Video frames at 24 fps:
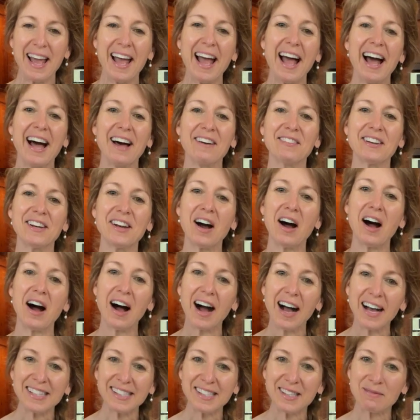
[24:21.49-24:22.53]
Have an
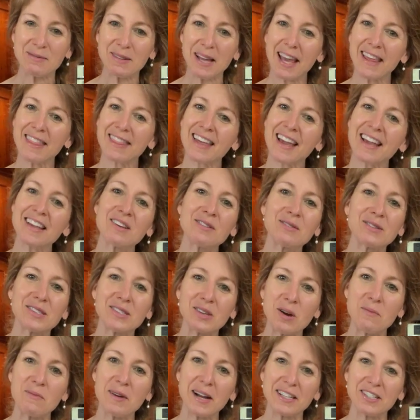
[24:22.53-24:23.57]
awesome day. Thank you
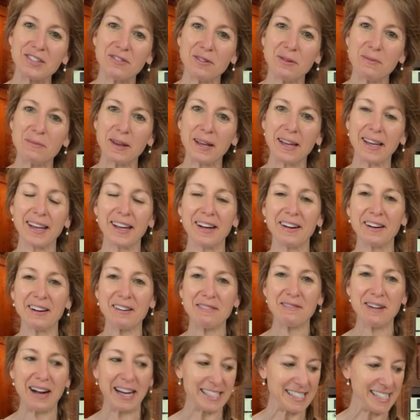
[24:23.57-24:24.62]
so much for being here and
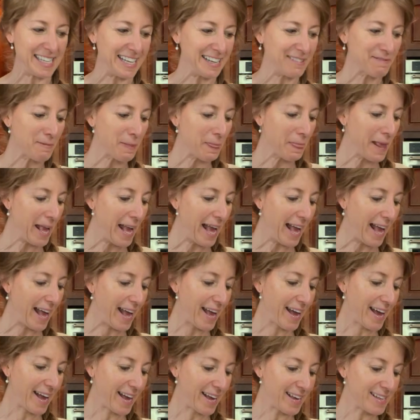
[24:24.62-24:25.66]
watching.
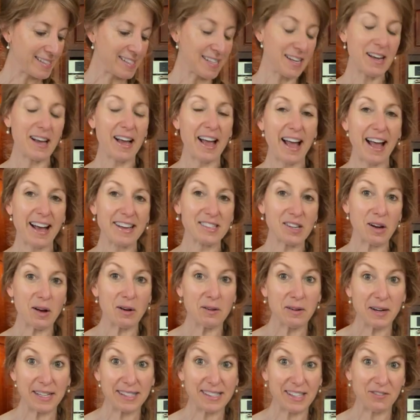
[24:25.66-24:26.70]
And as
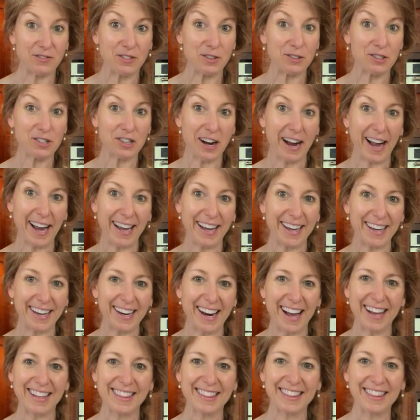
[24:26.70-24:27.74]
always, if you try it,
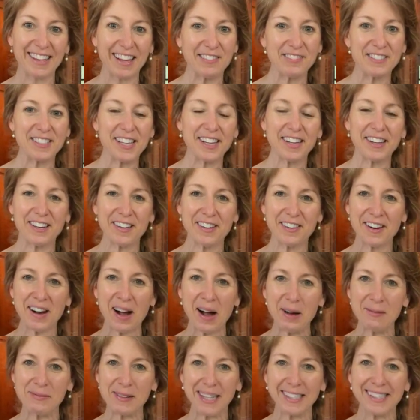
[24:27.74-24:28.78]
I'd love to hear your
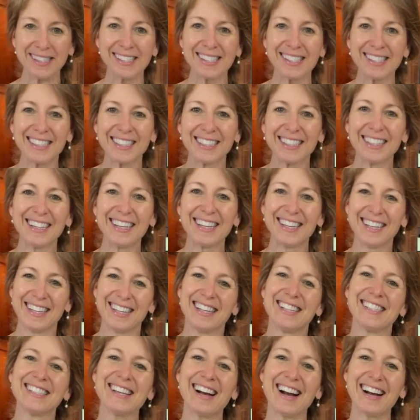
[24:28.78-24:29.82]
comments.
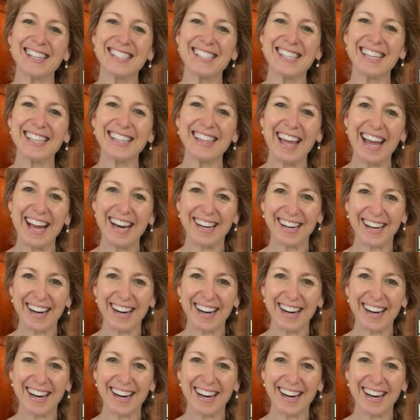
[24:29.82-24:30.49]
Talk to you later.